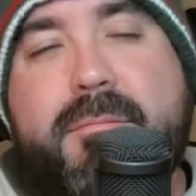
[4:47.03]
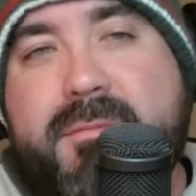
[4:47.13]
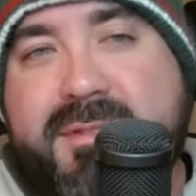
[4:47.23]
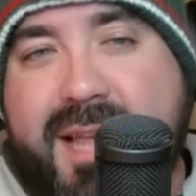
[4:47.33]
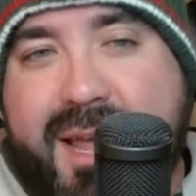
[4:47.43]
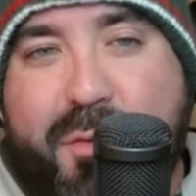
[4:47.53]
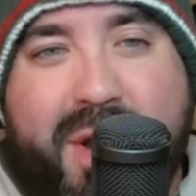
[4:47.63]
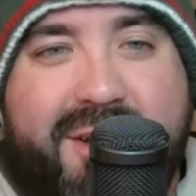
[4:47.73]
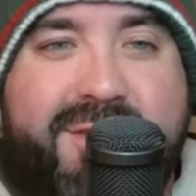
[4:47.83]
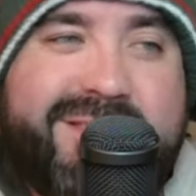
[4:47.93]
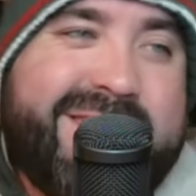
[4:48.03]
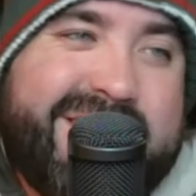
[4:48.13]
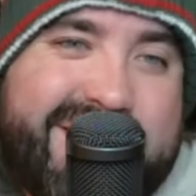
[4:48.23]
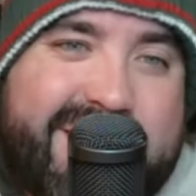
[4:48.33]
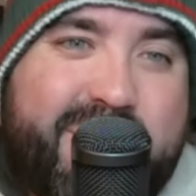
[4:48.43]
say, well,
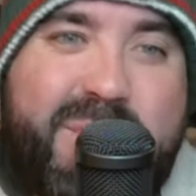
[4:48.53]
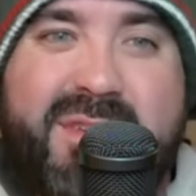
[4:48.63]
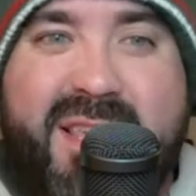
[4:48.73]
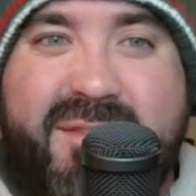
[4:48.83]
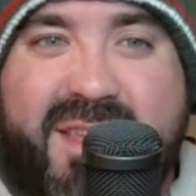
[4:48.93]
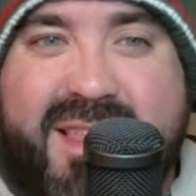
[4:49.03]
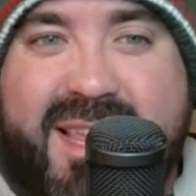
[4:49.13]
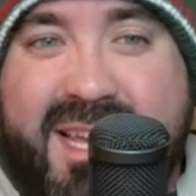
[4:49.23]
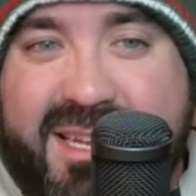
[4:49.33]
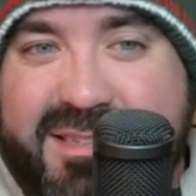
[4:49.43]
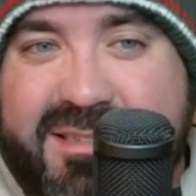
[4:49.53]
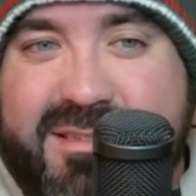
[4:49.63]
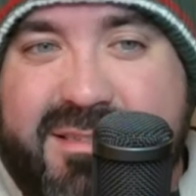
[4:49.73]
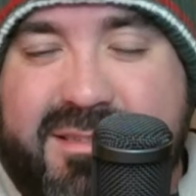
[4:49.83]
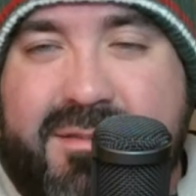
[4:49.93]
we'll give you
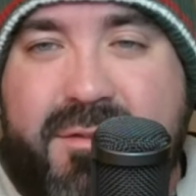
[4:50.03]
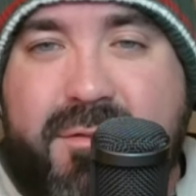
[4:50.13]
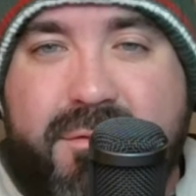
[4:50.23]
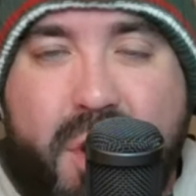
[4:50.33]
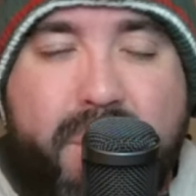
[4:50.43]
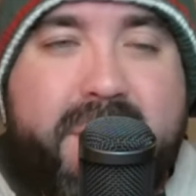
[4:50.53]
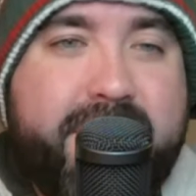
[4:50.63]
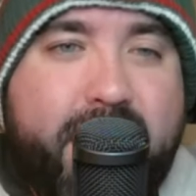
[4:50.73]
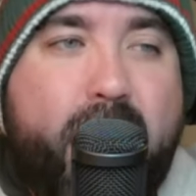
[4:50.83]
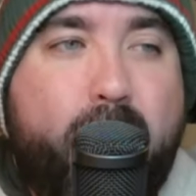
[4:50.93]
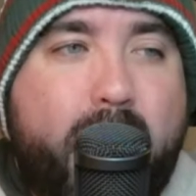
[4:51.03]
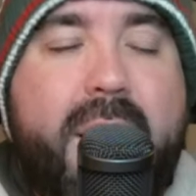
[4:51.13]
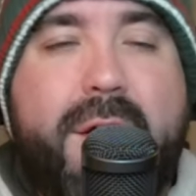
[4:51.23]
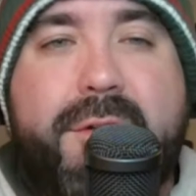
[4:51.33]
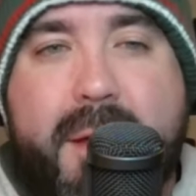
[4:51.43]
this, knowing full
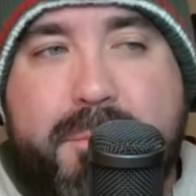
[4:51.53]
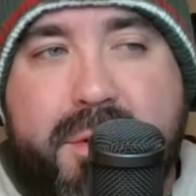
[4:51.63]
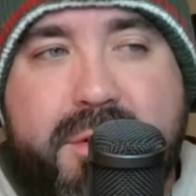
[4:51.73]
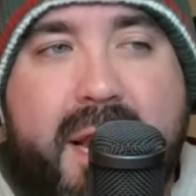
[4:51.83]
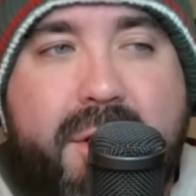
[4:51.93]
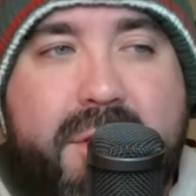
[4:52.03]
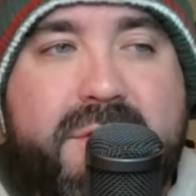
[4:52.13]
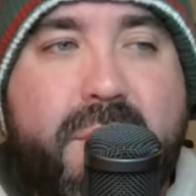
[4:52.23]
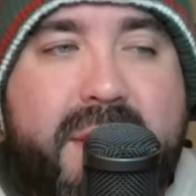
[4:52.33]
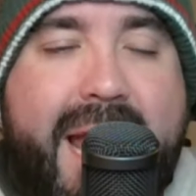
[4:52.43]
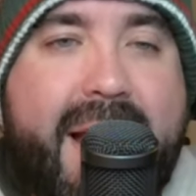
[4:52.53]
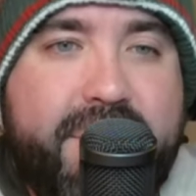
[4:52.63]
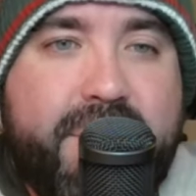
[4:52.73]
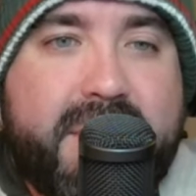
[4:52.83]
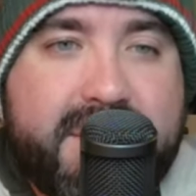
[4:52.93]
well that Bill Guerin is going to have
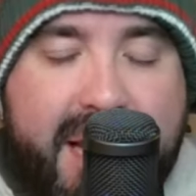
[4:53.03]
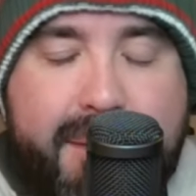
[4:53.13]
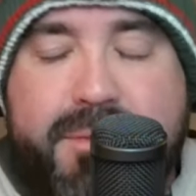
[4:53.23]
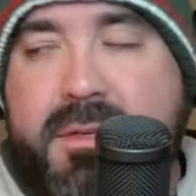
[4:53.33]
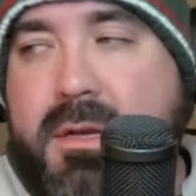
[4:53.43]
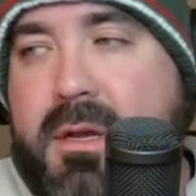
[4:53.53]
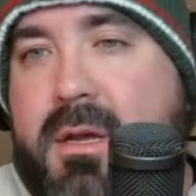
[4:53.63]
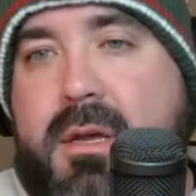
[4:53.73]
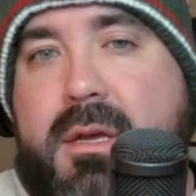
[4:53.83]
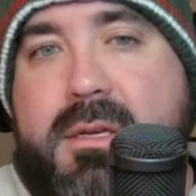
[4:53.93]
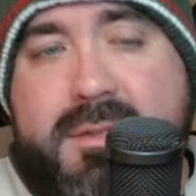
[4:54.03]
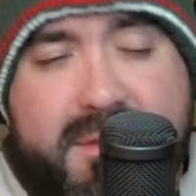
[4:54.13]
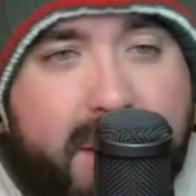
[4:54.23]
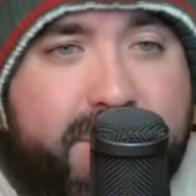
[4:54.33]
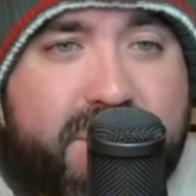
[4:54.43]
to accept
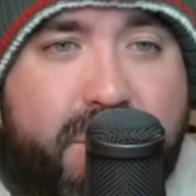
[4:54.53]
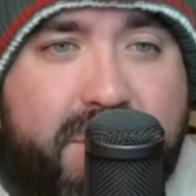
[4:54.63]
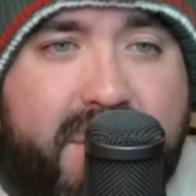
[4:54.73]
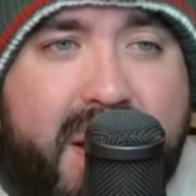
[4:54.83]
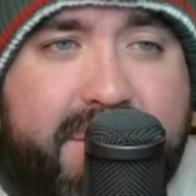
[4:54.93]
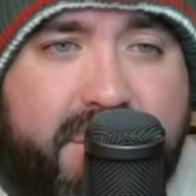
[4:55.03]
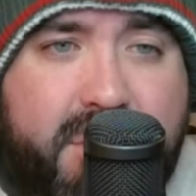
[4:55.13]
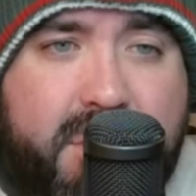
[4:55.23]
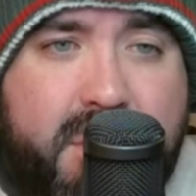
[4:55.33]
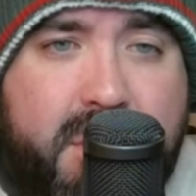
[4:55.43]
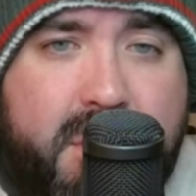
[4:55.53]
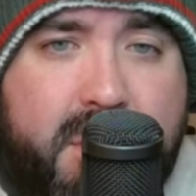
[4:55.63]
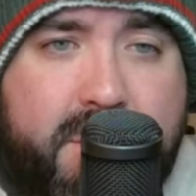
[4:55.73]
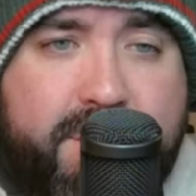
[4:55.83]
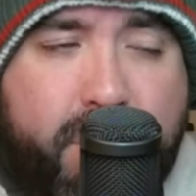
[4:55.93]
some sort of offer
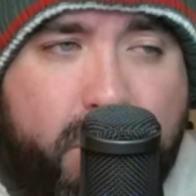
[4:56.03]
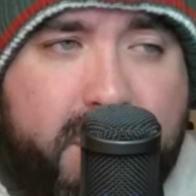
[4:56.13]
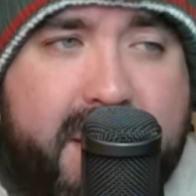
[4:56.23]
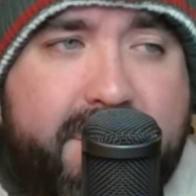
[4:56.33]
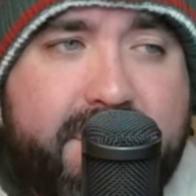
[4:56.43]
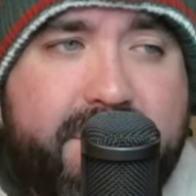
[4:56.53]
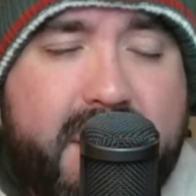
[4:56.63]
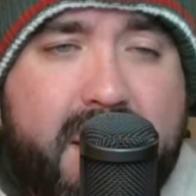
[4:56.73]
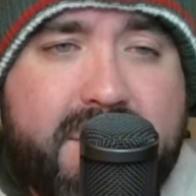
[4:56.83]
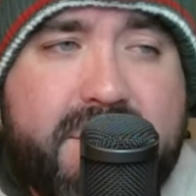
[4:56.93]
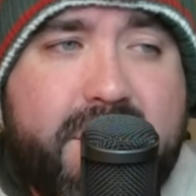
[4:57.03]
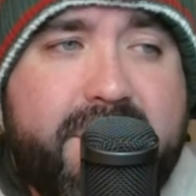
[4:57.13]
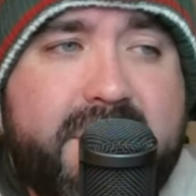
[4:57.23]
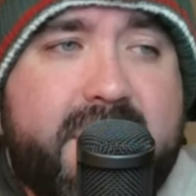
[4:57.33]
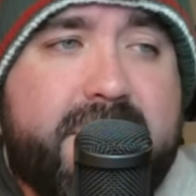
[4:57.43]
for Kevin Fiala's
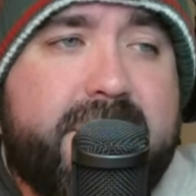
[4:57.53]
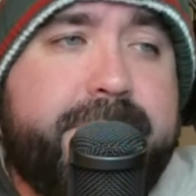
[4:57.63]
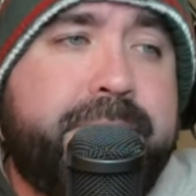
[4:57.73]
services.